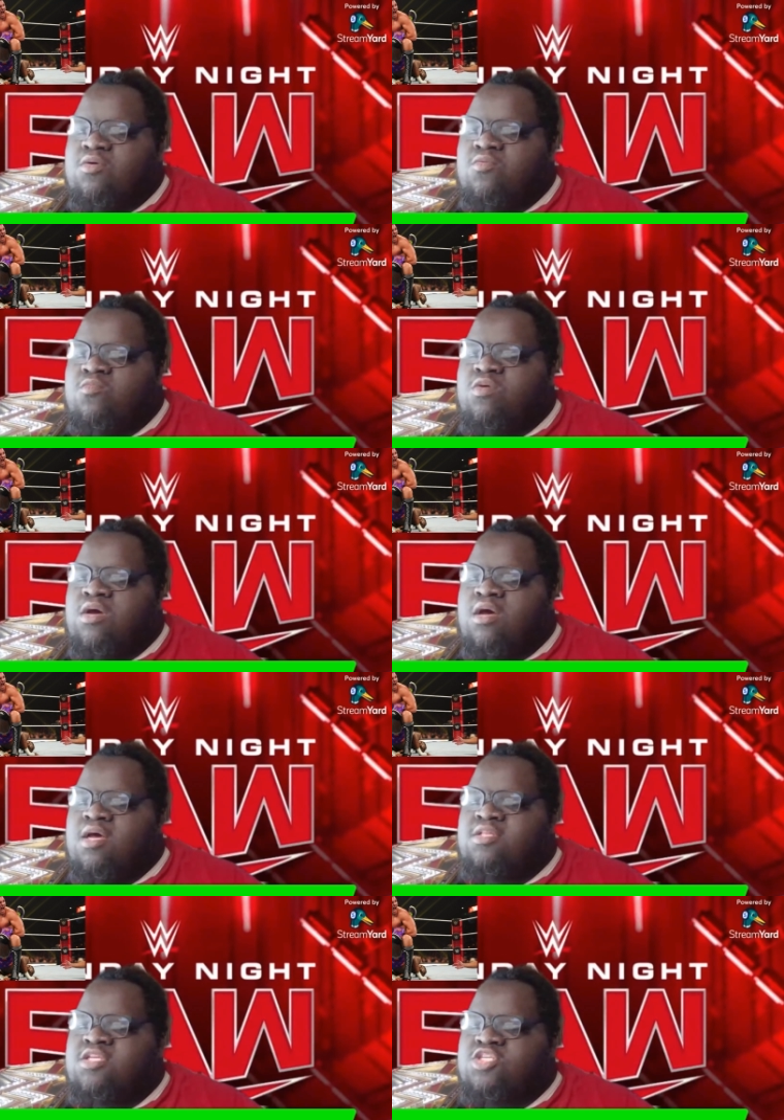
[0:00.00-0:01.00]

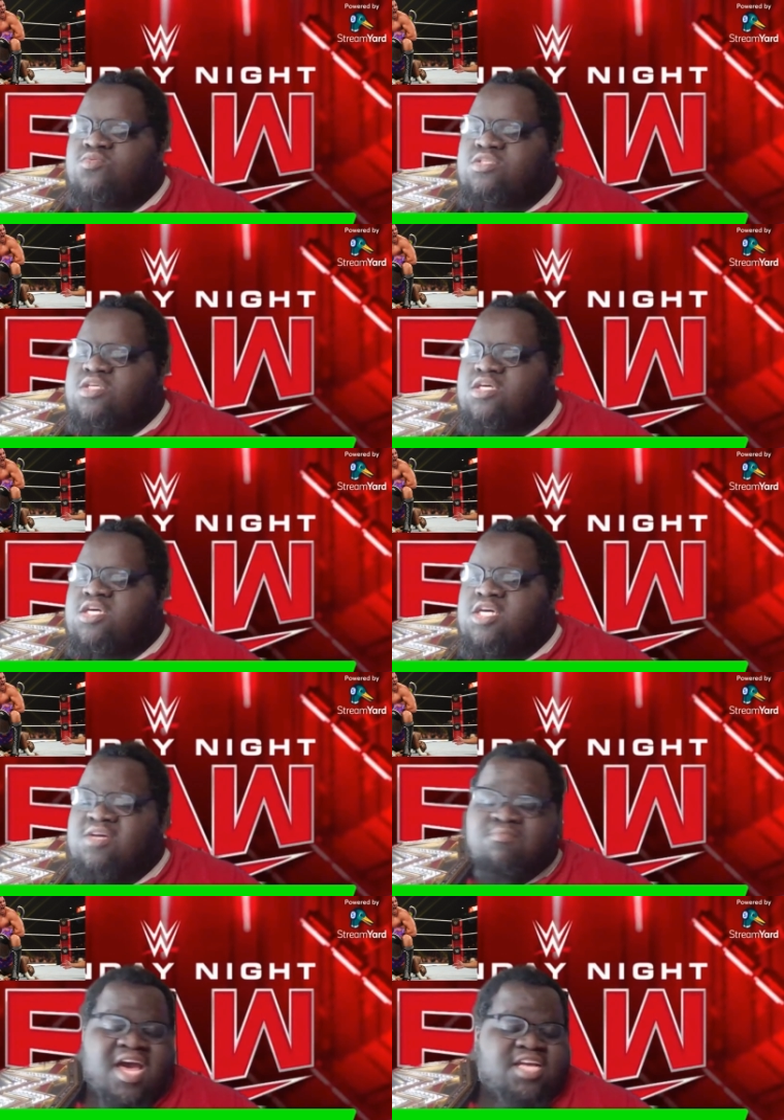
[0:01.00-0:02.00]
This was a
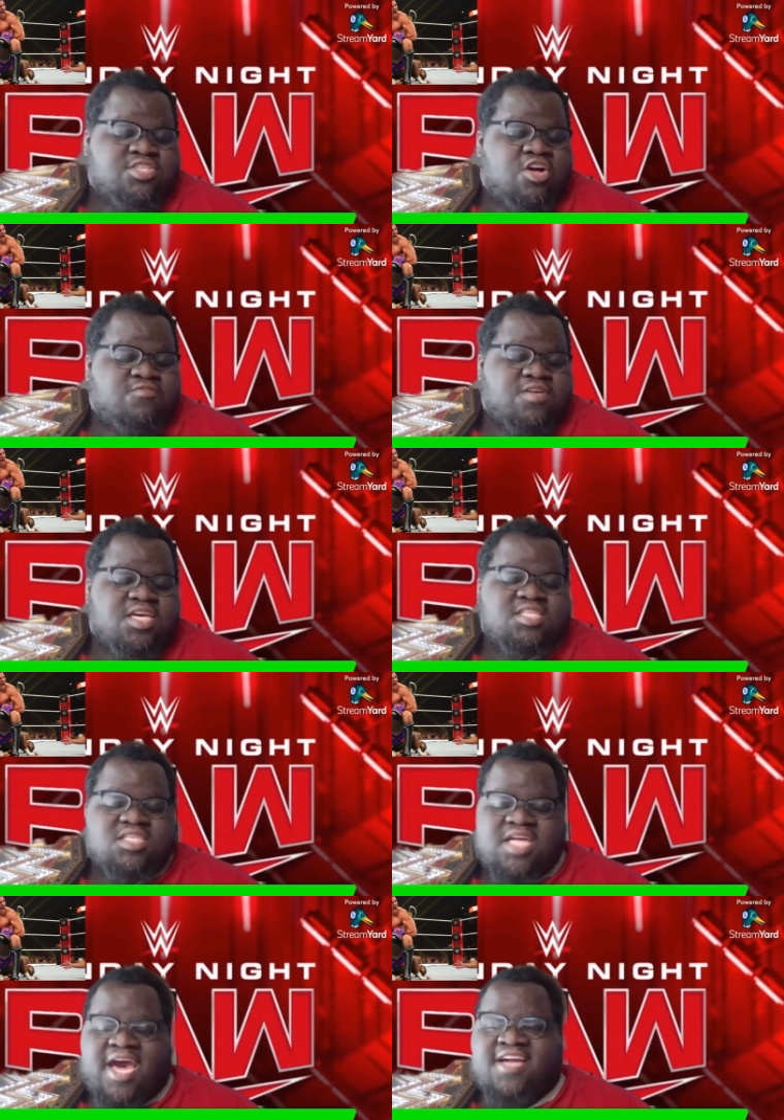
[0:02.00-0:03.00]
good match. Kofi
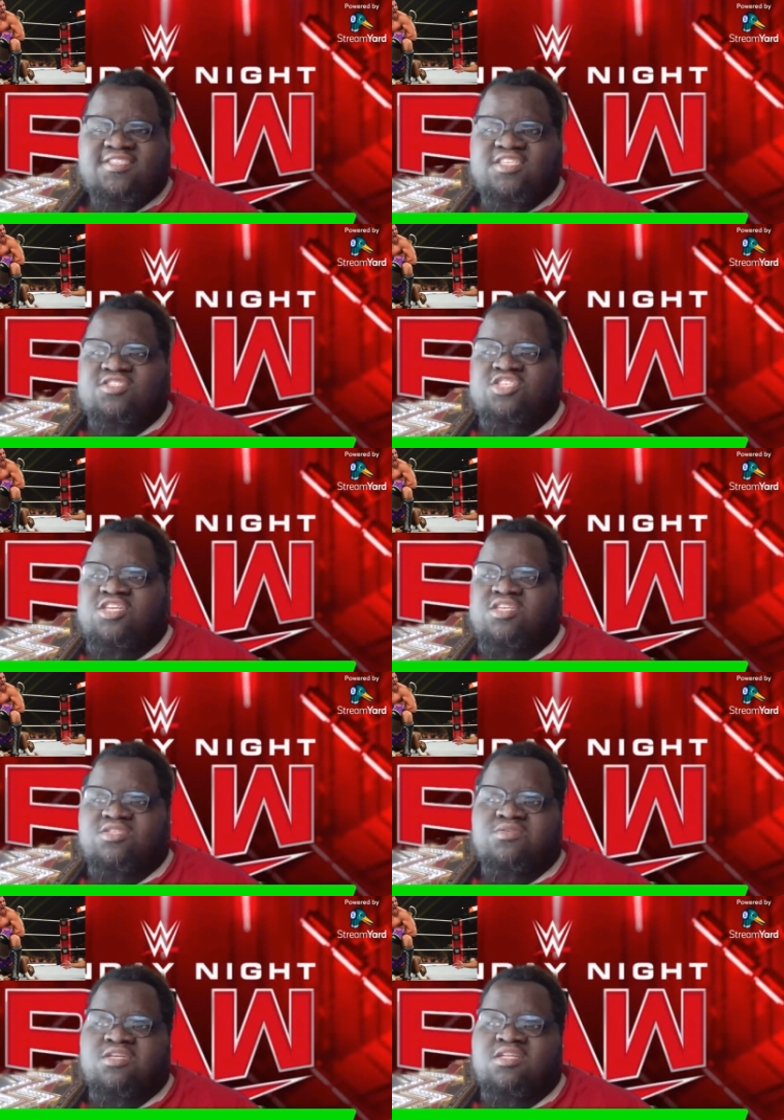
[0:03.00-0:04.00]
Kingston actually took it
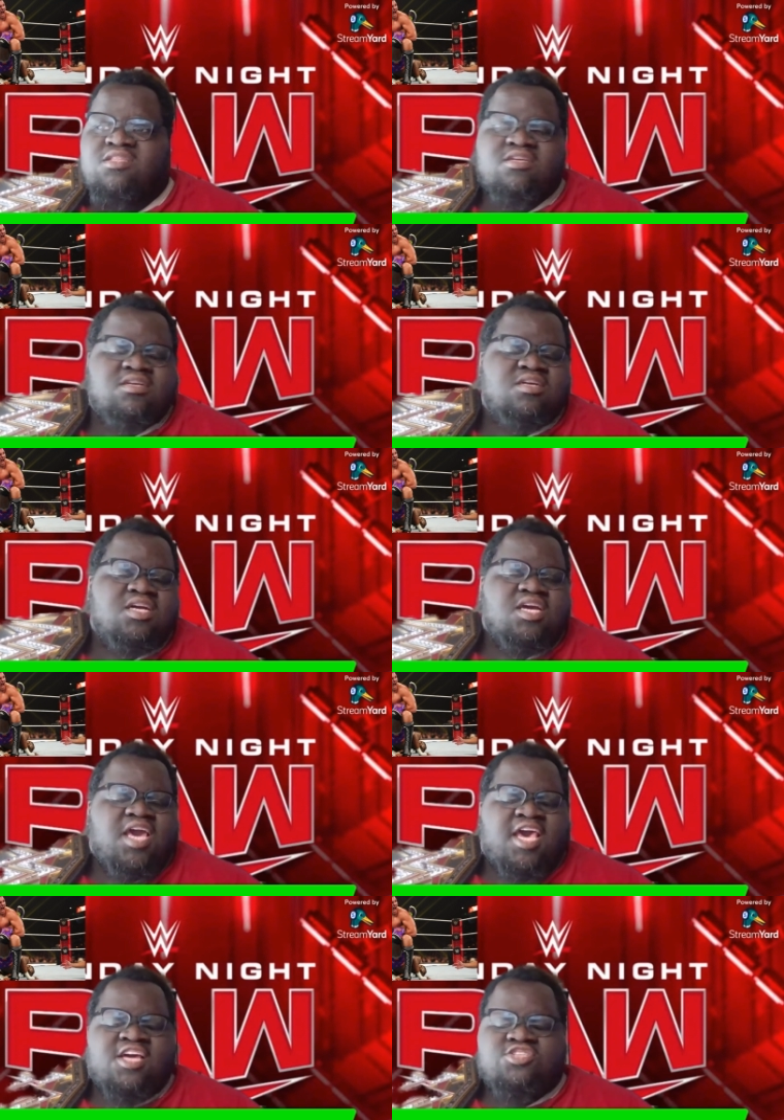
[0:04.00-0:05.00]
to Gunther,
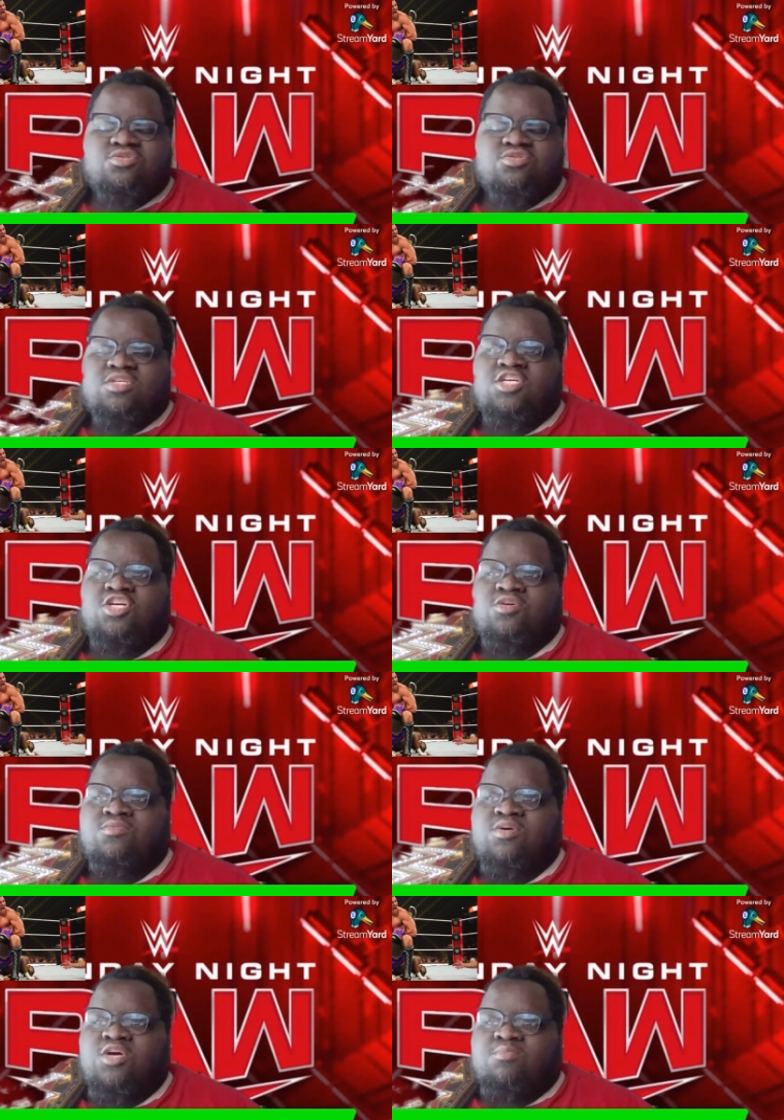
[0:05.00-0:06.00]
Andrew, and
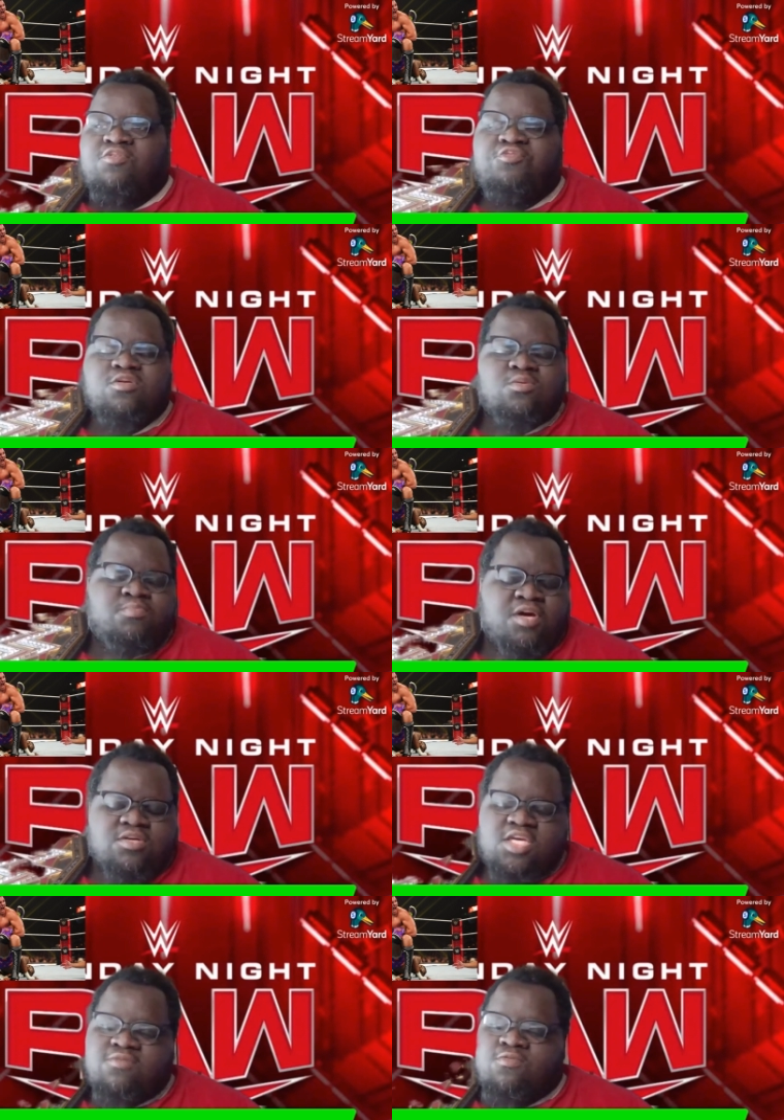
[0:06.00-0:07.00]
him before the
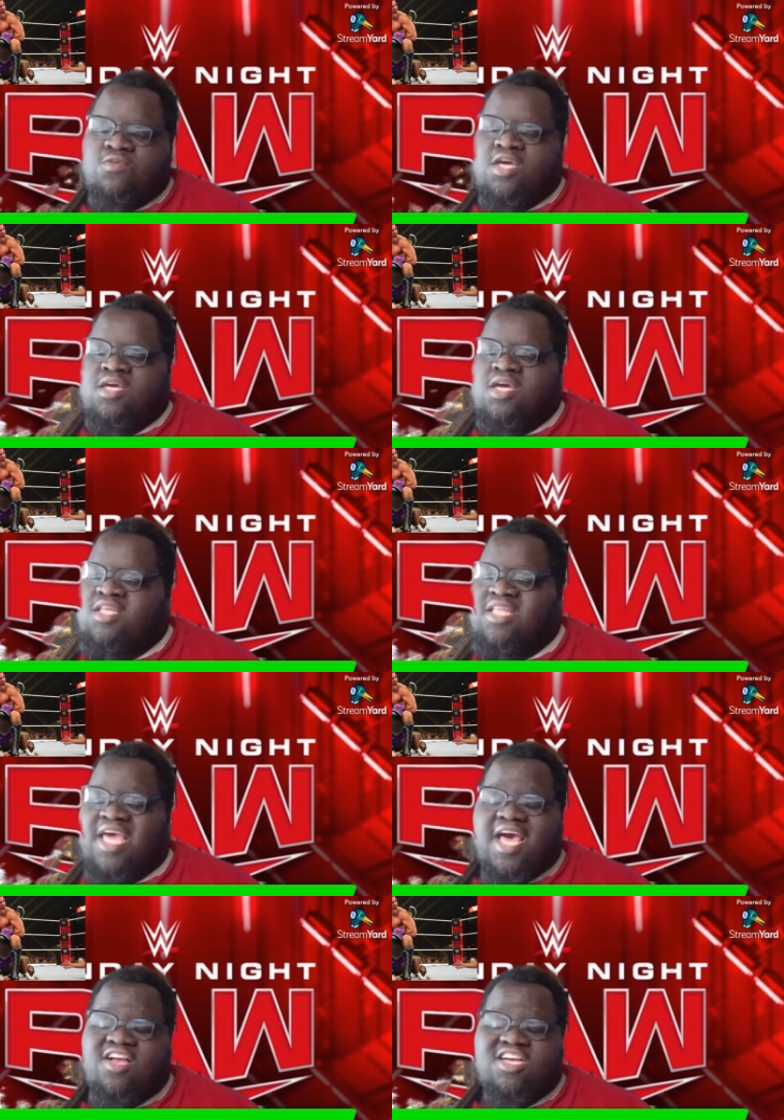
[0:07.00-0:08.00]
bell even rang, and then they
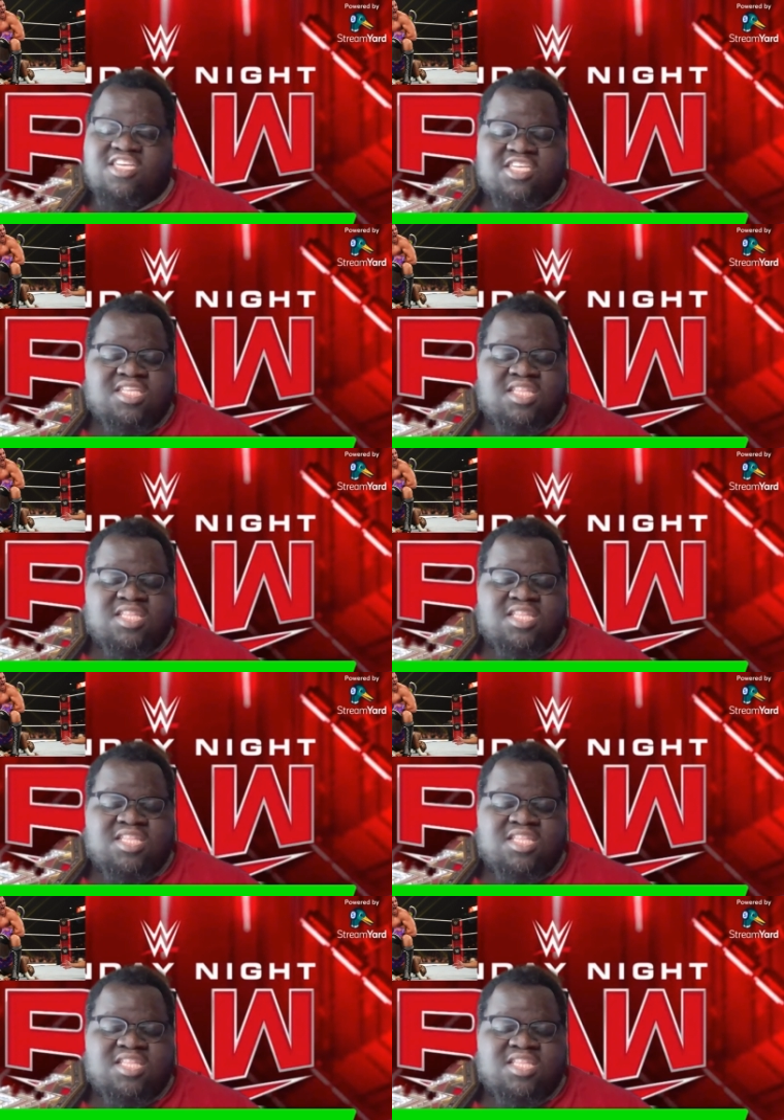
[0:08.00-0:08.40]
had a good